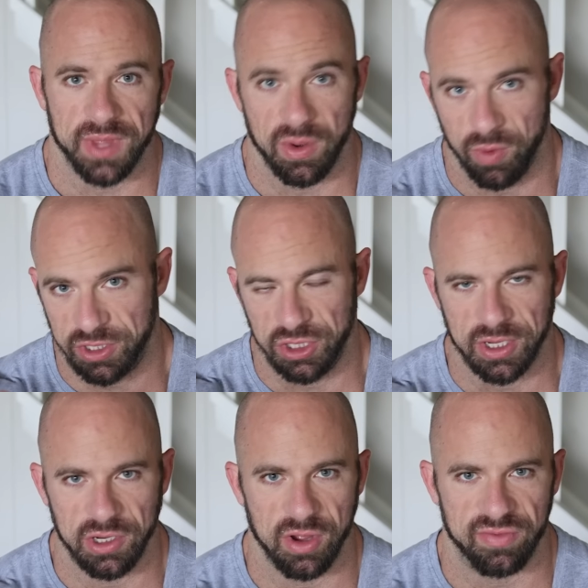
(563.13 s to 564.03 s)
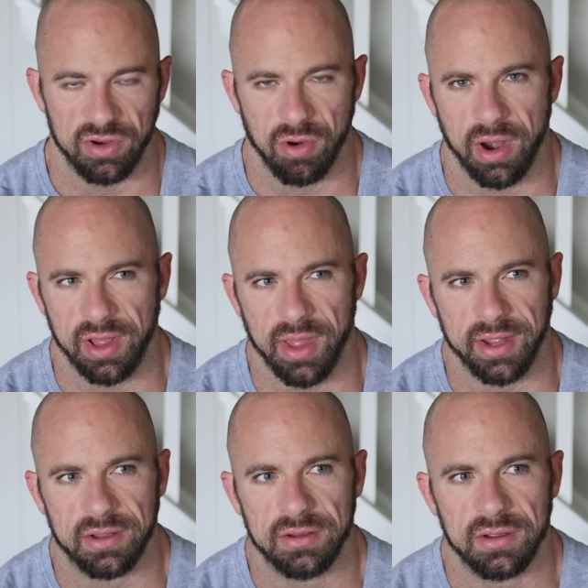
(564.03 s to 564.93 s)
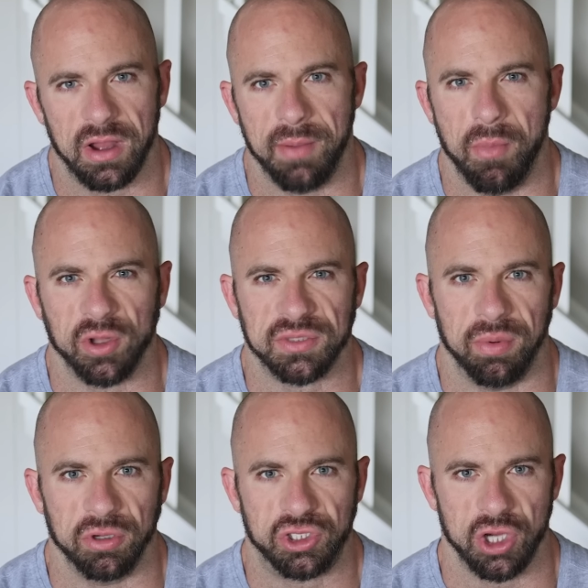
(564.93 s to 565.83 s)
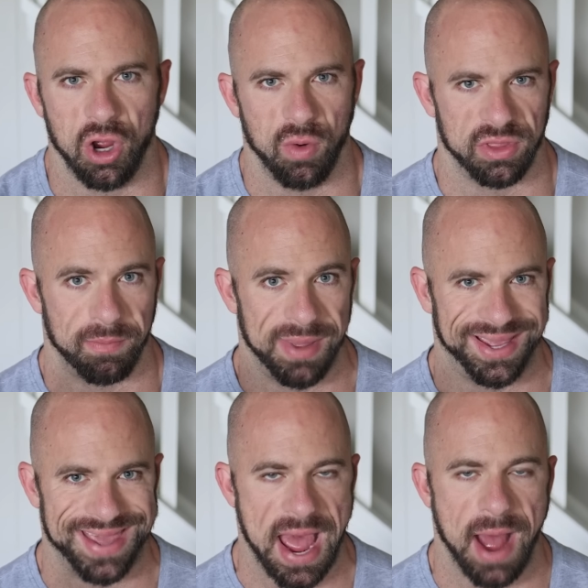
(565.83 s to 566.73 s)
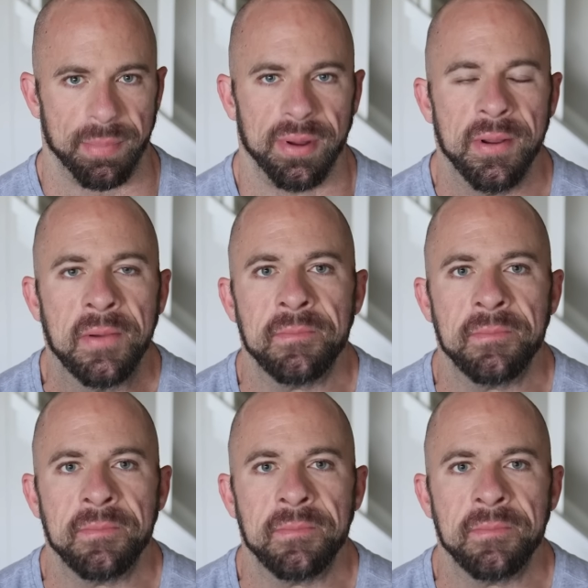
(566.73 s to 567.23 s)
and what you can do if you're running like a multiple show with a big gap,